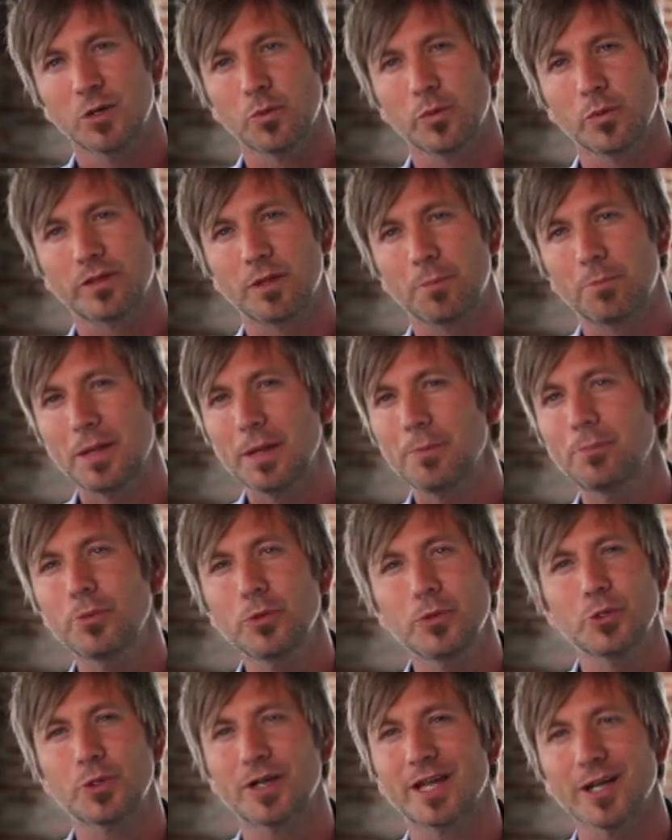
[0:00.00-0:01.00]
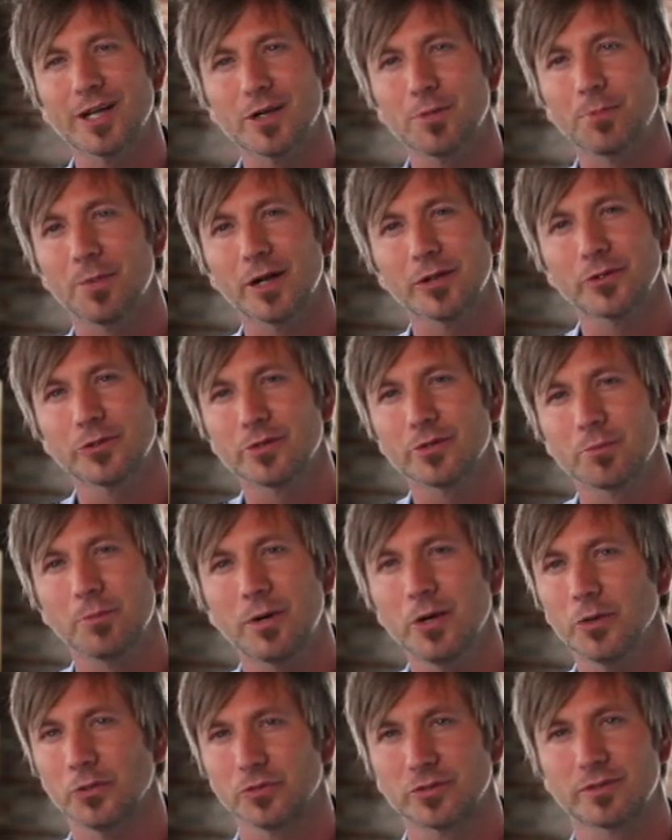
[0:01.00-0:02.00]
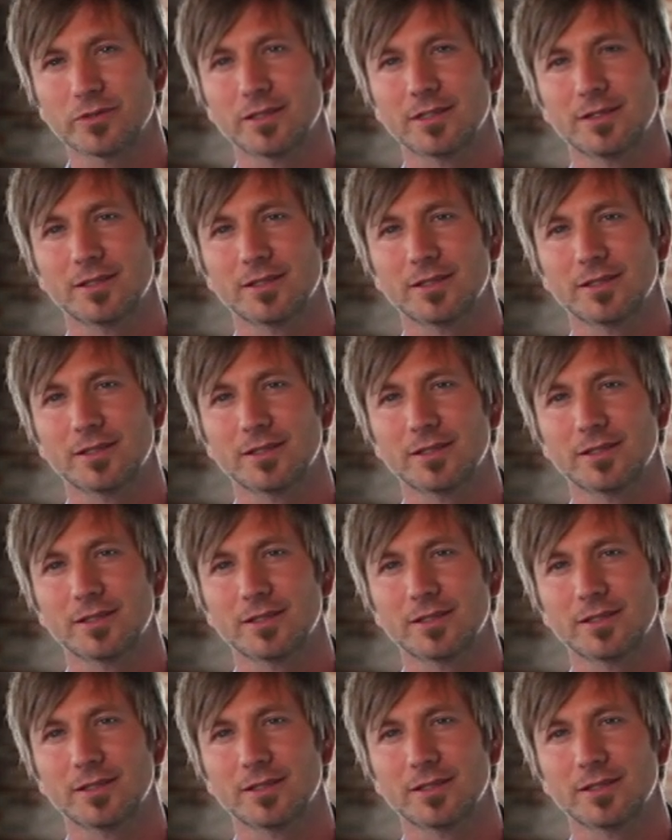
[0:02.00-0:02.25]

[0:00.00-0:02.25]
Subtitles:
with the people who care about you the most.